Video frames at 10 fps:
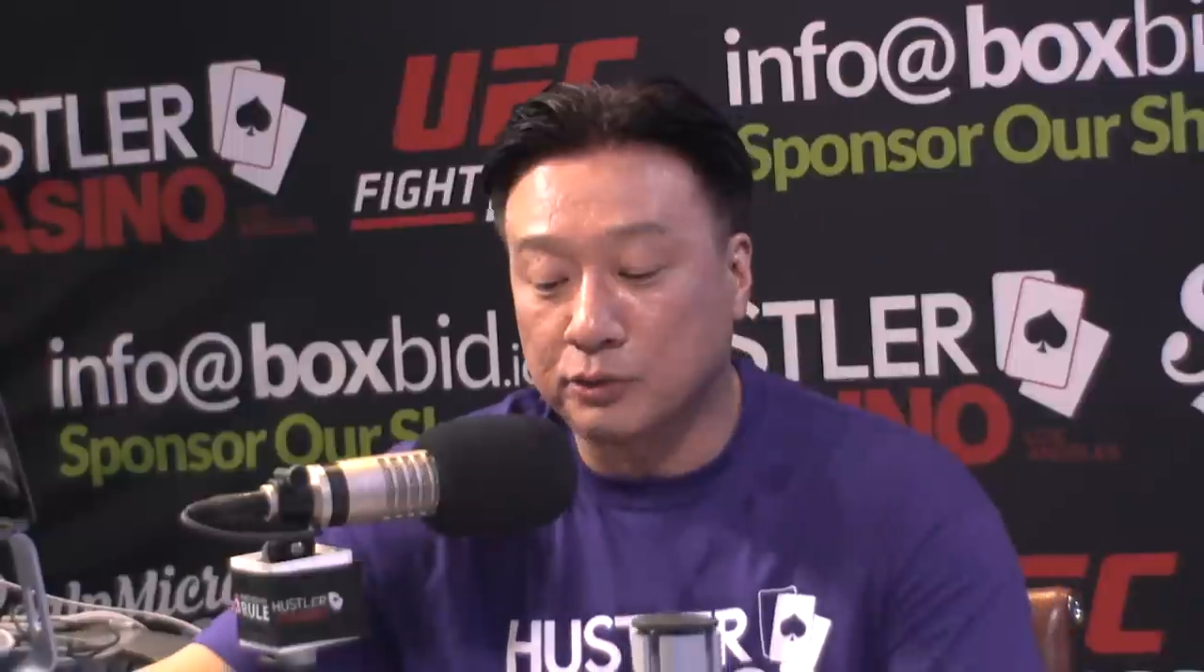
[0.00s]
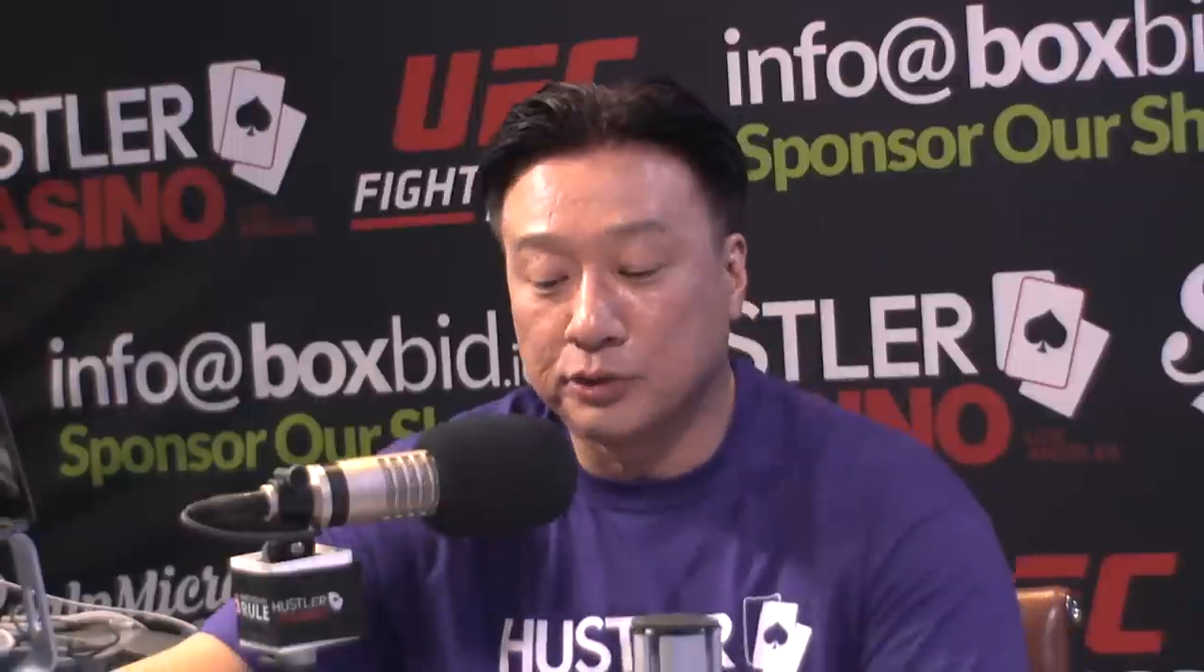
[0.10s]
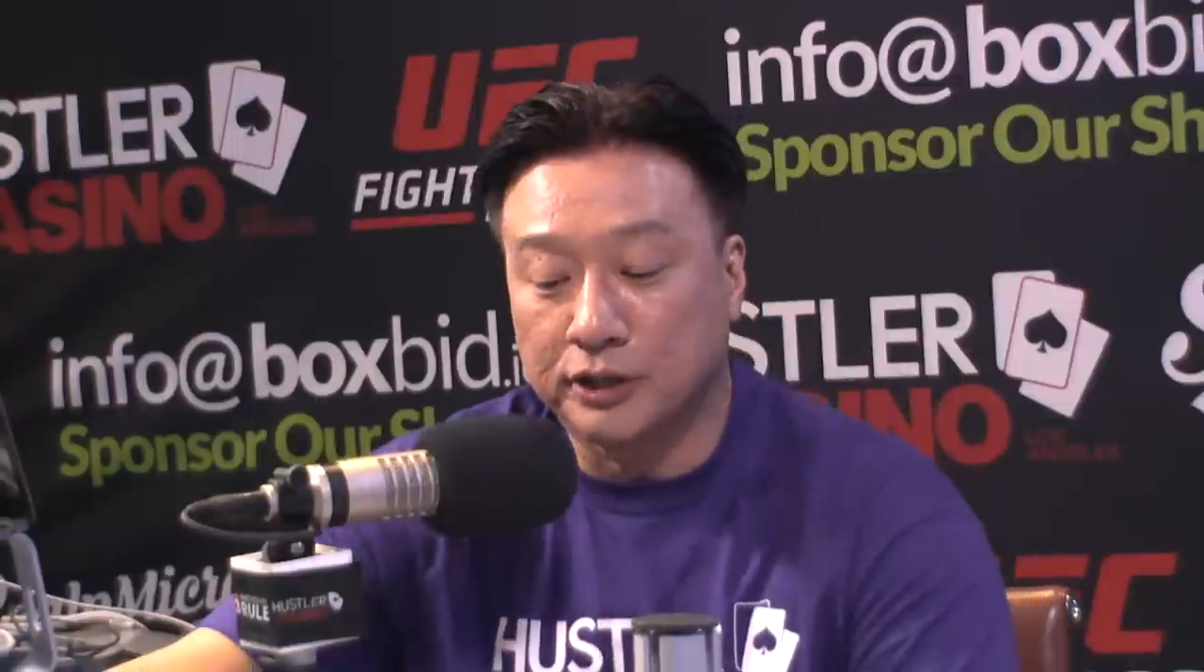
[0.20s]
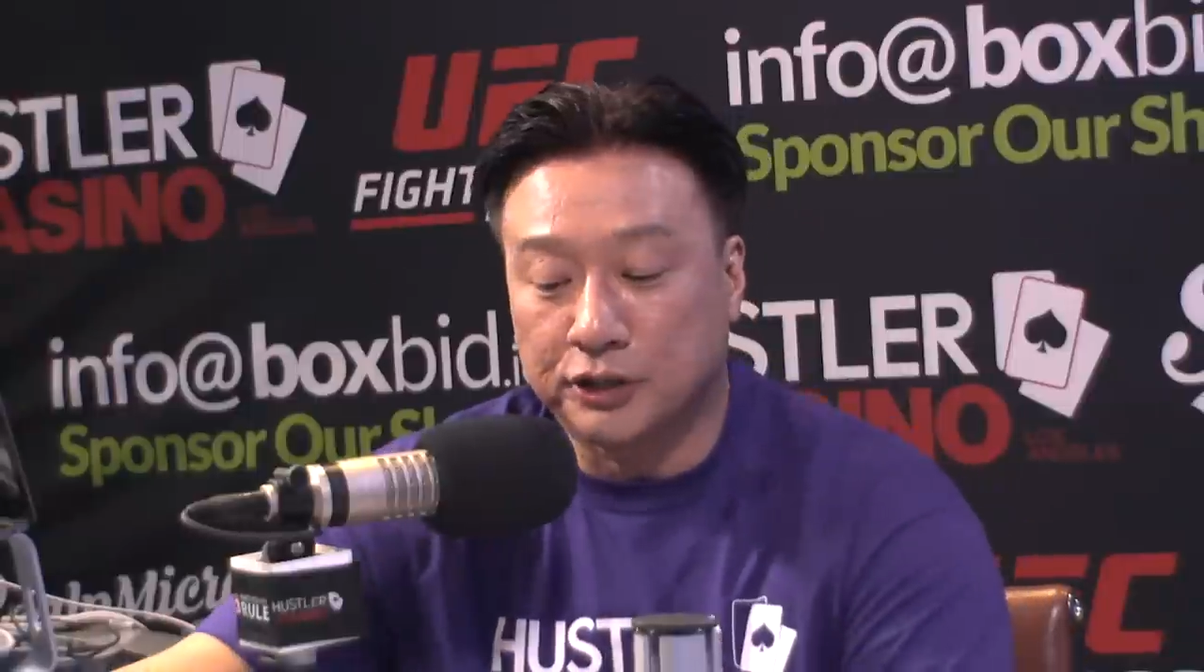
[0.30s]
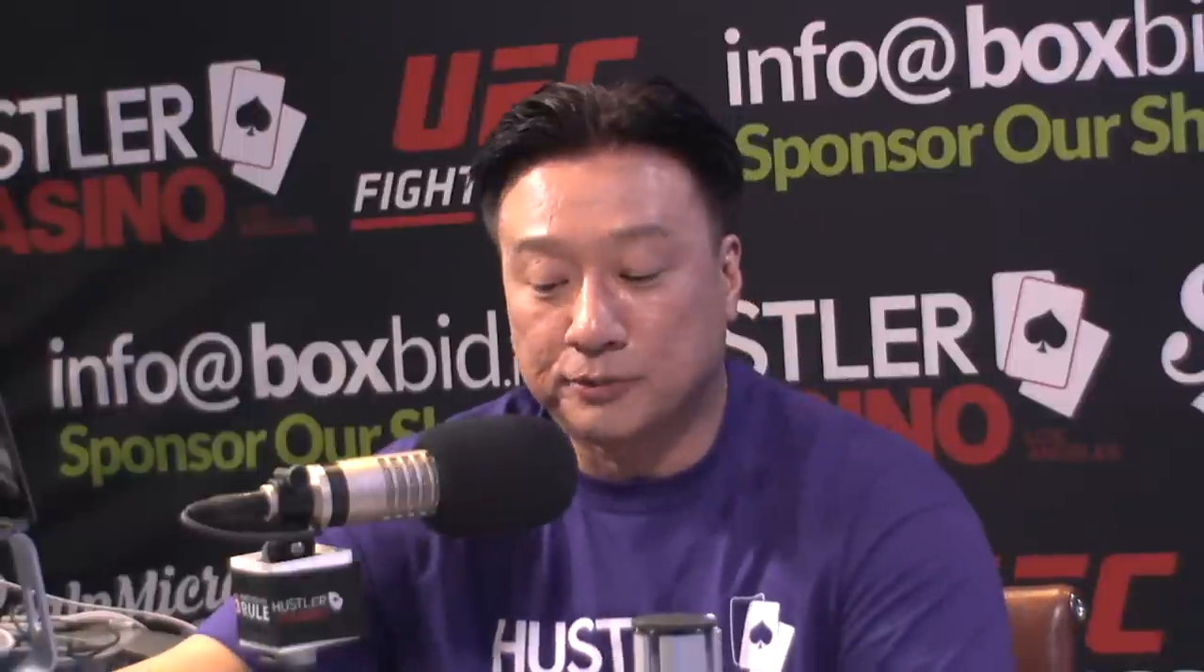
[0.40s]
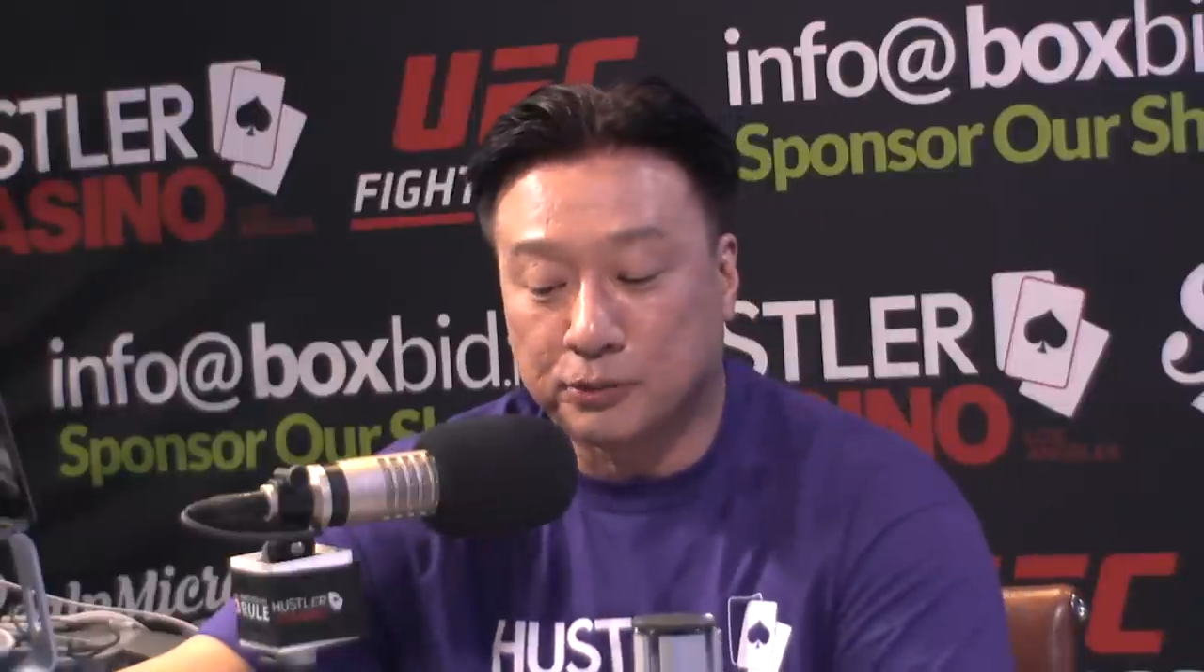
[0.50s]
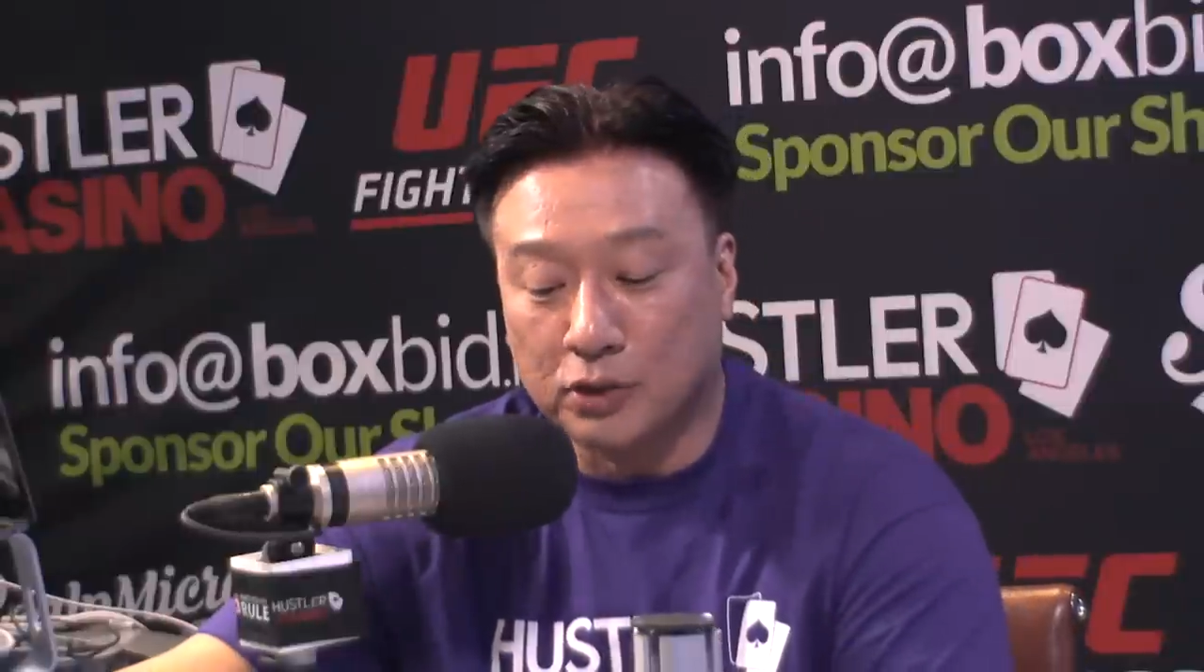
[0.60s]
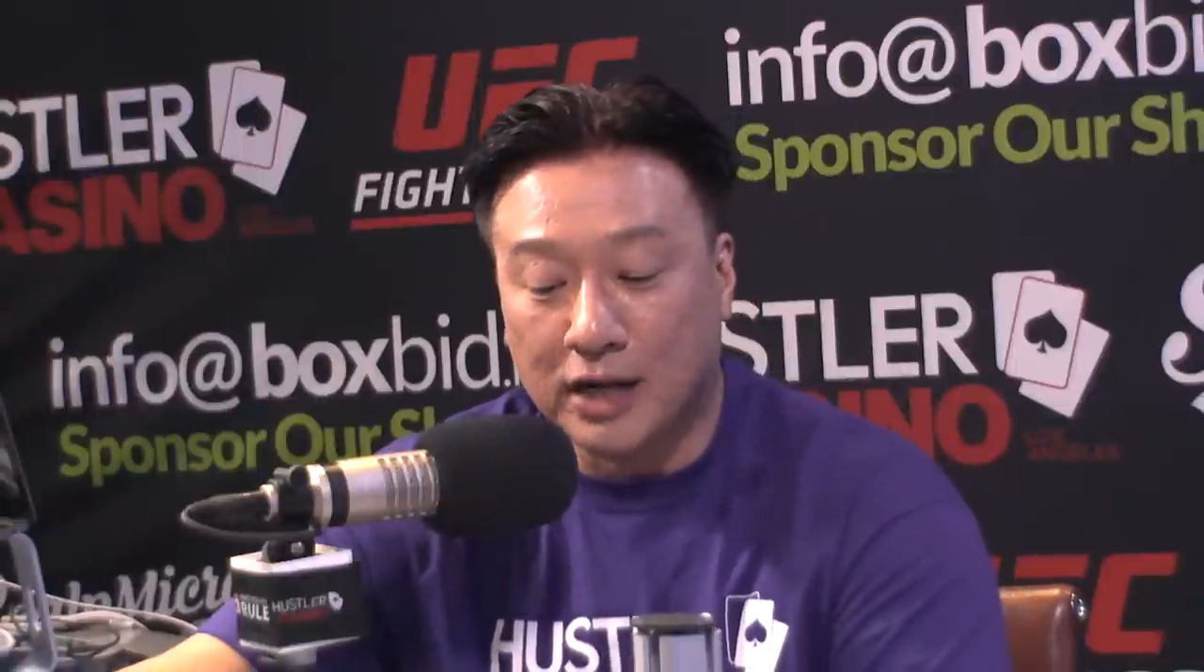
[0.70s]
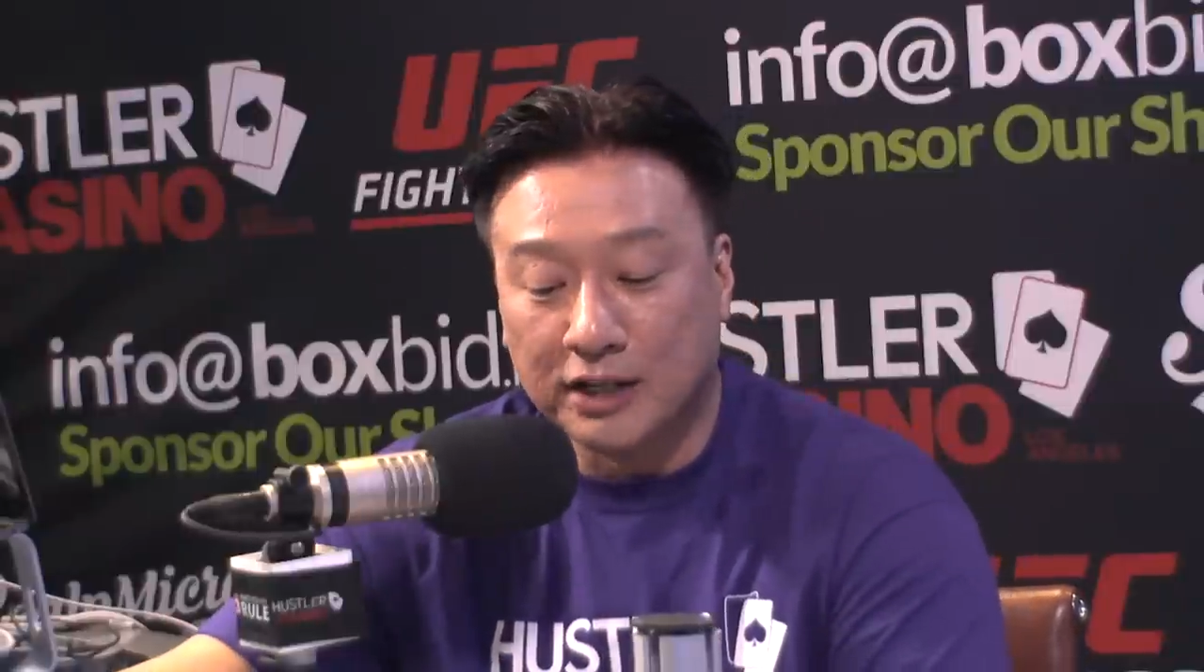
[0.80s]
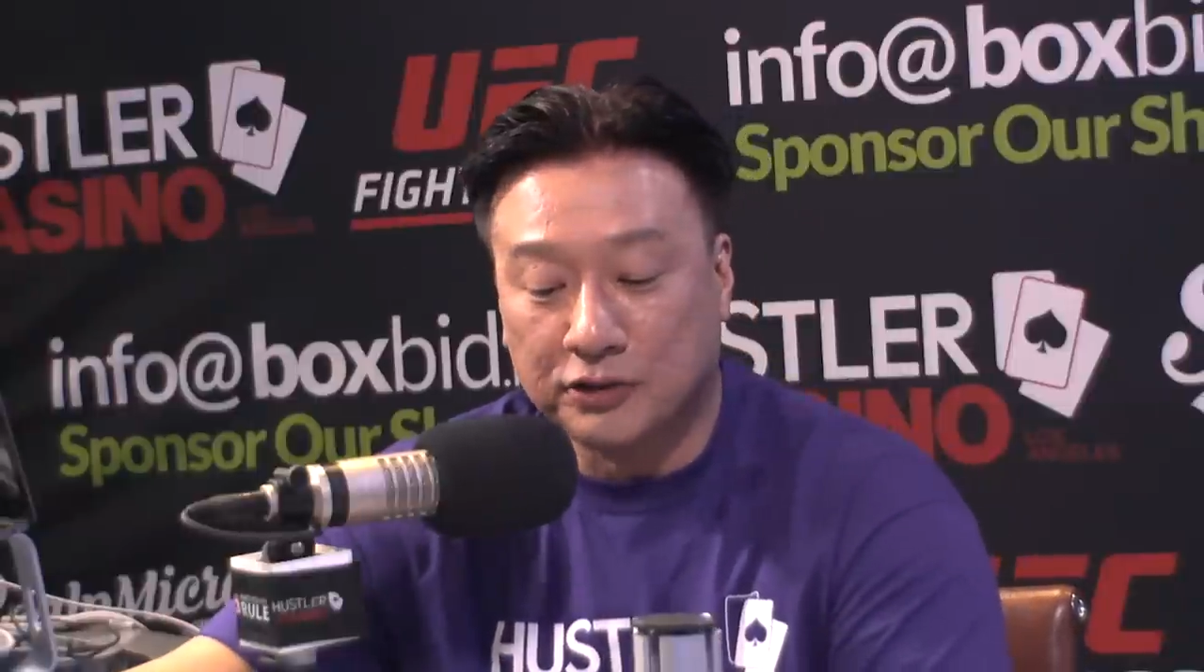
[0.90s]
rule is
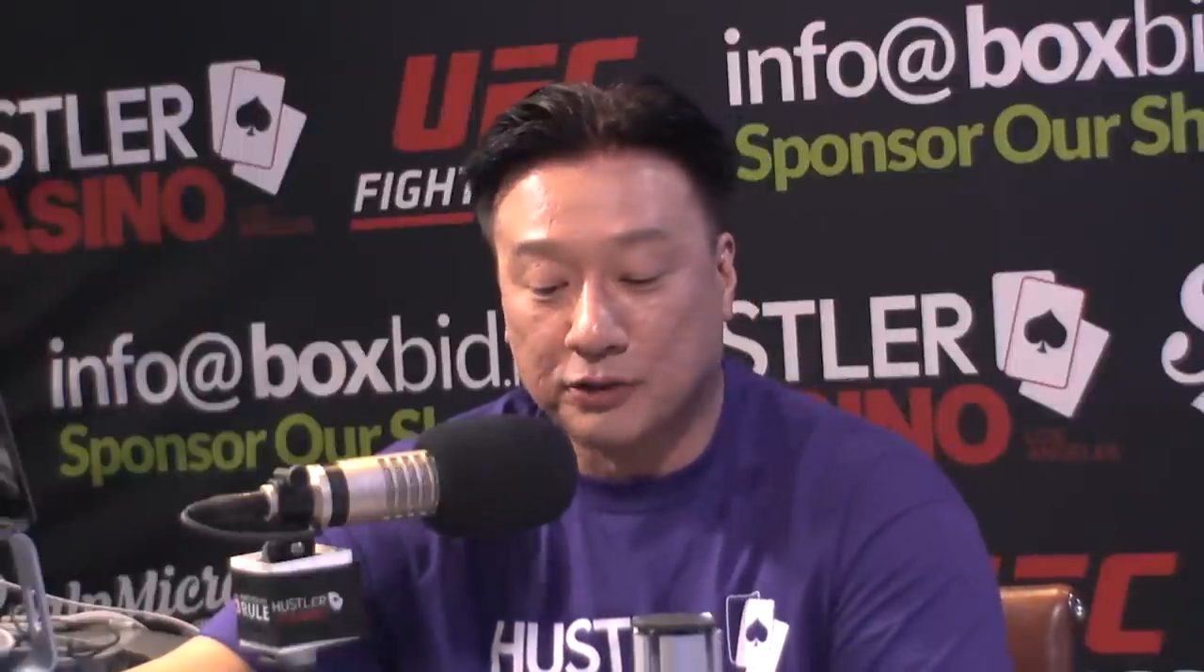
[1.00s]
brought to